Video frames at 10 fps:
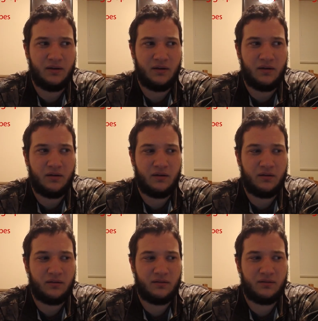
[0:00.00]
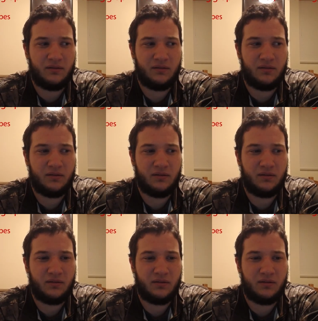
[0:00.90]

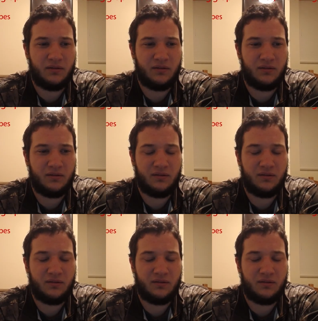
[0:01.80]
(no one is talking)